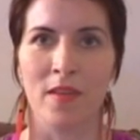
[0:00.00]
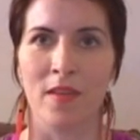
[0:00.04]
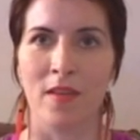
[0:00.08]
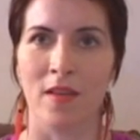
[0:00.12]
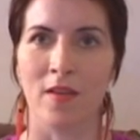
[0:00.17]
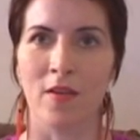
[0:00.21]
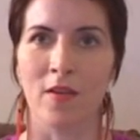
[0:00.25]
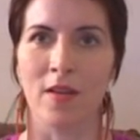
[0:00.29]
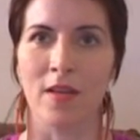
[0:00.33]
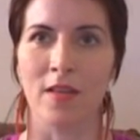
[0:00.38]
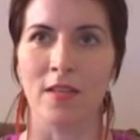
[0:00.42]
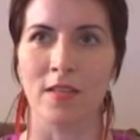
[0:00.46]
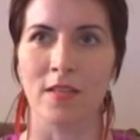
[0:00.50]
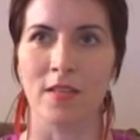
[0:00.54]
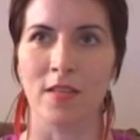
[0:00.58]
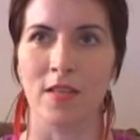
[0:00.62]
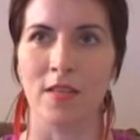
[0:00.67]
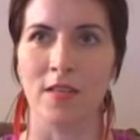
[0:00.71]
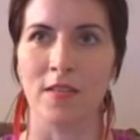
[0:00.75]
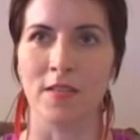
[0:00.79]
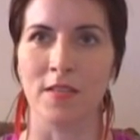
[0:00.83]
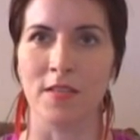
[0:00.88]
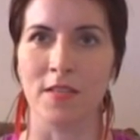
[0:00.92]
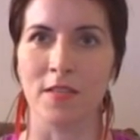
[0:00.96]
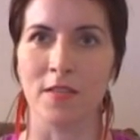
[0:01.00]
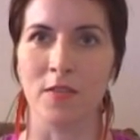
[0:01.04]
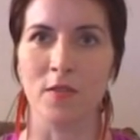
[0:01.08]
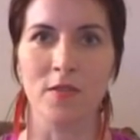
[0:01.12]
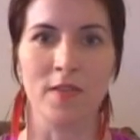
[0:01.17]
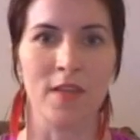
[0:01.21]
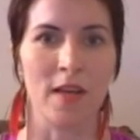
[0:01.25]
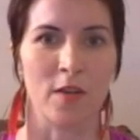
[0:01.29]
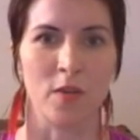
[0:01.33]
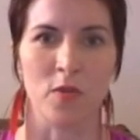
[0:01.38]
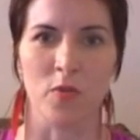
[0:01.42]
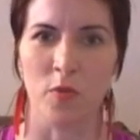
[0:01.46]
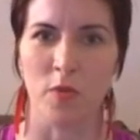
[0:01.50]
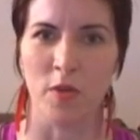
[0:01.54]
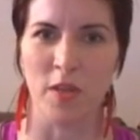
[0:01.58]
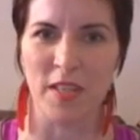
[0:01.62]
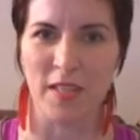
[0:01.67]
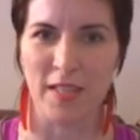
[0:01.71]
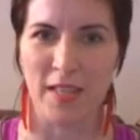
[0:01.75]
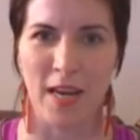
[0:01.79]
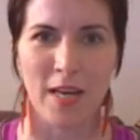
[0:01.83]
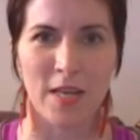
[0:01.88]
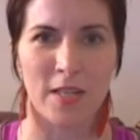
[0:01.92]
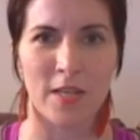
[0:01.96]
it's just sexual
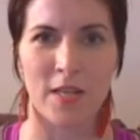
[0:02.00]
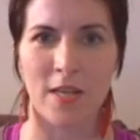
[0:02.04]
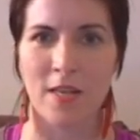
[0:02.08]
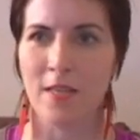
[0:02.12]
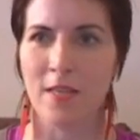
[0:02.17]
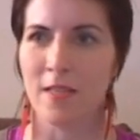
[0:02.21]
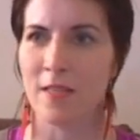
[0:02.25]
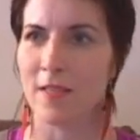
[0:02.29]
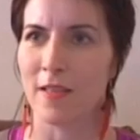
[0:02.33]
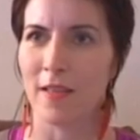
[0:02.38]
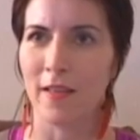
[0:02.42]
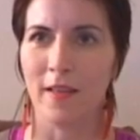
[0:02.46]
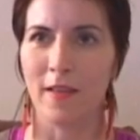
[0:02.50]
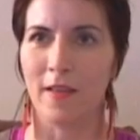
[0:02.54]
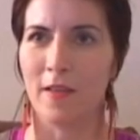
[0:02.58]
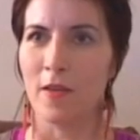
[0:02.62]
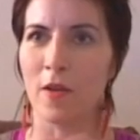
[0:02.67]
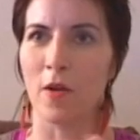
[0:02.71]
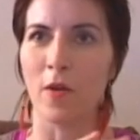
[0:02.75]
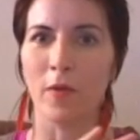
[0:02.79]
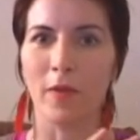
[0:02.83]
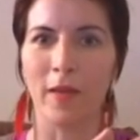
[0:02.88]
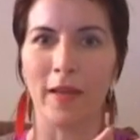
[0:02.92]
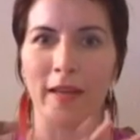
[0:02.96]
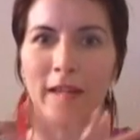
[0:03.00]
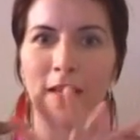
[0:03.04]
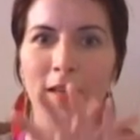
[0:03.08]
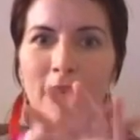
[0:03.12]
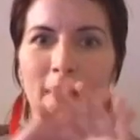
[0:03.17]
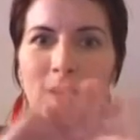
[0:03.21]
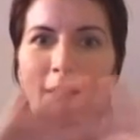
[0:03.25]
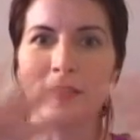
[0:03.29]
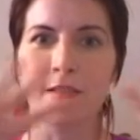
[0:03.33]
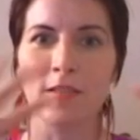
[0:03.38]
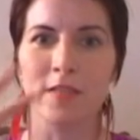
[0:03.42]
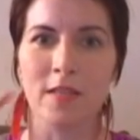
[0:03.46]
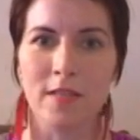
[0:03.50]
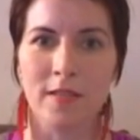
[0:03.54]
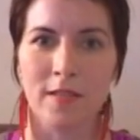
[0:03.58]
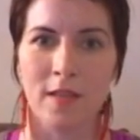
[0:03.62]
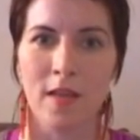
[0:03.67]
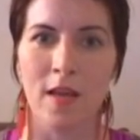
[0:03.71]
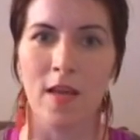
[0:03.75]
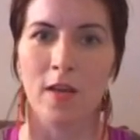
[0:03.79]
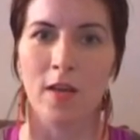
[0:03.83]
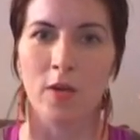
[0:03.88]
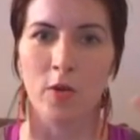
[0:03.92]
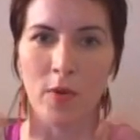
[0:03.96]
orientations, it
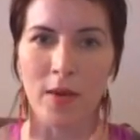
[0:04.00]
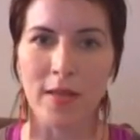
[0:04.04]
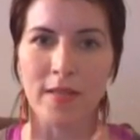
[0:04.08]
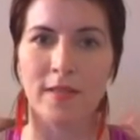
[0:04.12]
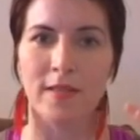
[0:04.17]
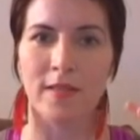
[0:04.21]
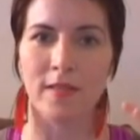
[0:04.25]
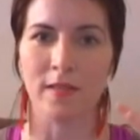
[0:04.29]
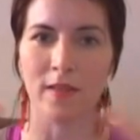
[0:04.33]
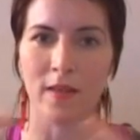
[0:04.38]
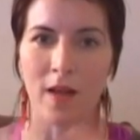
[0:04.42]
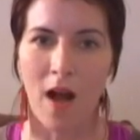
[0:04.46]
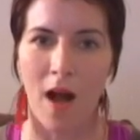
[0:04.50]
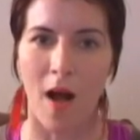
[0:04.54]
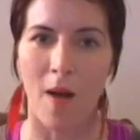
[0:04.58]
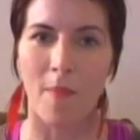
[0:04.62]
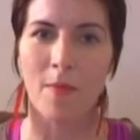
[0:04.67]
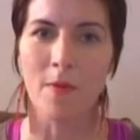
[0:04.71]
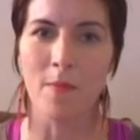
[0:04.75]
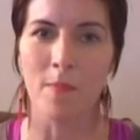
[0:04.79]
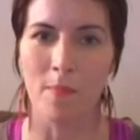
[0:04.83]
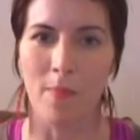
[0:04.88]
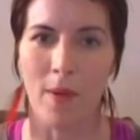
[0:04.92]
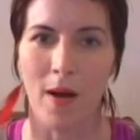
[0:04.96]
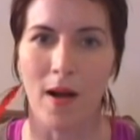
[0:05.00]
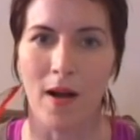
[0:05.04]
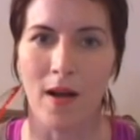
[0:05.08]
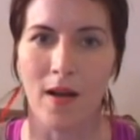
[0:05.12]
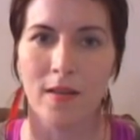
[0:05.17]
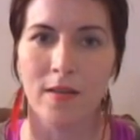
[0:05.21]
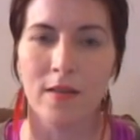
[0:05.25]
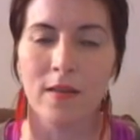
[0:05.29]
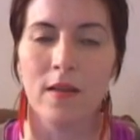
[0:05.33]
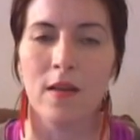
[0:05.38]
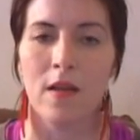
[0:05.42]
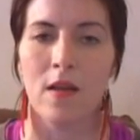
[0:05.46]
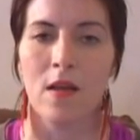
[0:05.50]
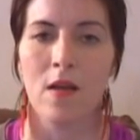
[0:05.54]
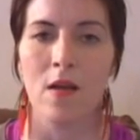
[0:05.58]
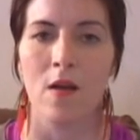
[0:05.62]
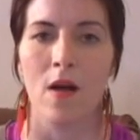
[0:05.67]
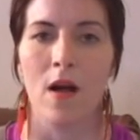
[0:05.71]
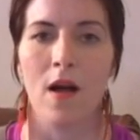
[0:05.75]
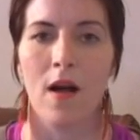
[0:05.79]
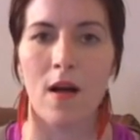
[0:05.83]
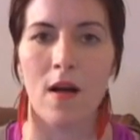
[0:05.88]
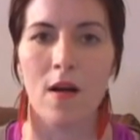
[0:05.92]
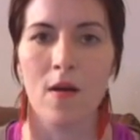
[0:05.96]
just creates this common bond
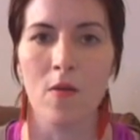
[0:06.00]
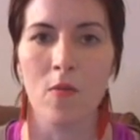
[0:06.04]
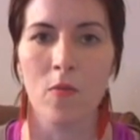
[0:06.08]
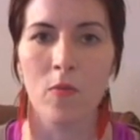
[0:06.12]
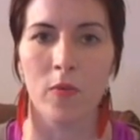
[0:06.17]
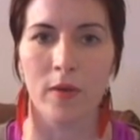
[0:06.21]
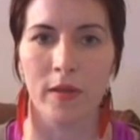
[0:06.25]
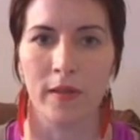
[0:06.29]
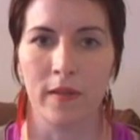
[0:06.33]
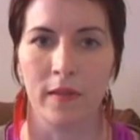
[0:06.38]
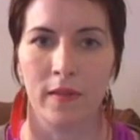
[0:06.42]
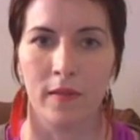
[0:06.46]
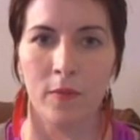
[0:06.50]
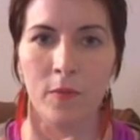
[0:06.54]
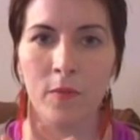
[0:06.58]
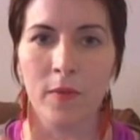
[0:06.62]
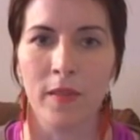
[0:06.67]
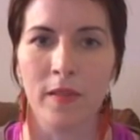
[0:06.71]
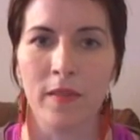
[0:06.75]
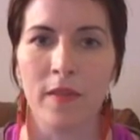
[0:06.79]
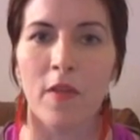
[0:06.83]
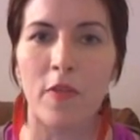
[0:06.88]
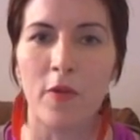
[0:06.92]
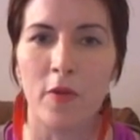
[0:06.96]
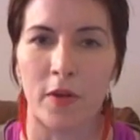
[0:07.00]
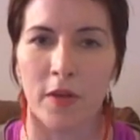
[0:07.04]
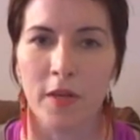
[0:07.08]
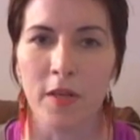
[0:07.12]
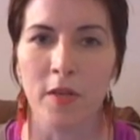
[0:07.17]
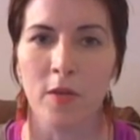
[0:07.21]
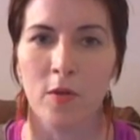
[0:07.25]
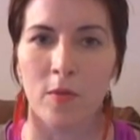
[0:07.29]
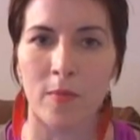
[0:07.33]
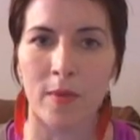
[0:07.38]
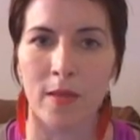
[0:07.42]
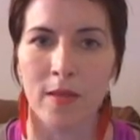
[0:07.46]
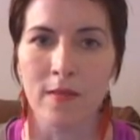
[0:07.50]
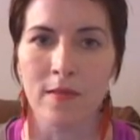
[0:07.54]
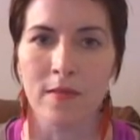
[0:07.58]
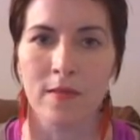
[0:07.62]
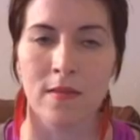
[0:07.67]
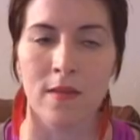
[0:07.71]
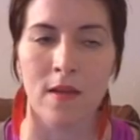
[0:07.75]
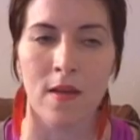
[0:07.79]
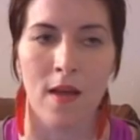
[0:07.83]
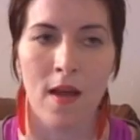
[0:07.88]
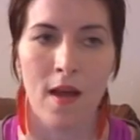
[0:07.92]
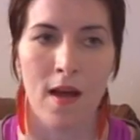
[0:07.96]
with other
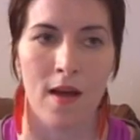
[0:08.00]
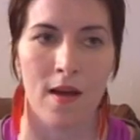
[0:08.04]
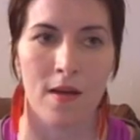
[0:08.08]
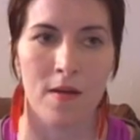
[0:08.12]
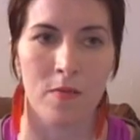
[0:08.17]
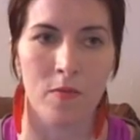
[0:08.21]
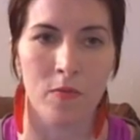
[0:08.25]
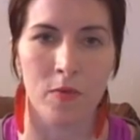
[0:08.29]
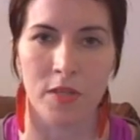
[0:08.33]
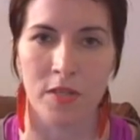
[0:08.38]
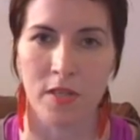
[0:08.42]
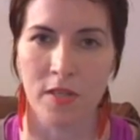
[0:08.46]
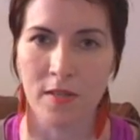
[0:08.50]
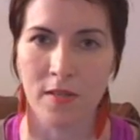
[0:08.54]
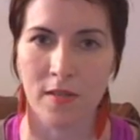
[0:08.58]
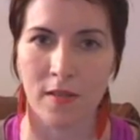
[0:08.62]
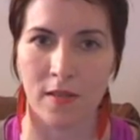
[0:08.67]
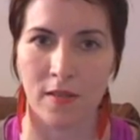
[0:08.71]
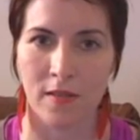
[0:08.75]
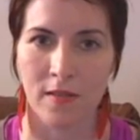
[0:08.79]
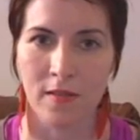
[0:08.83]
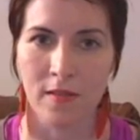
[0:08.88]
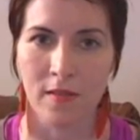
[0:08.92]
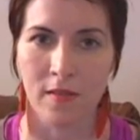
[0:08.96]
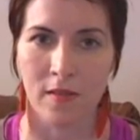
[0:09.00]
humans, which is a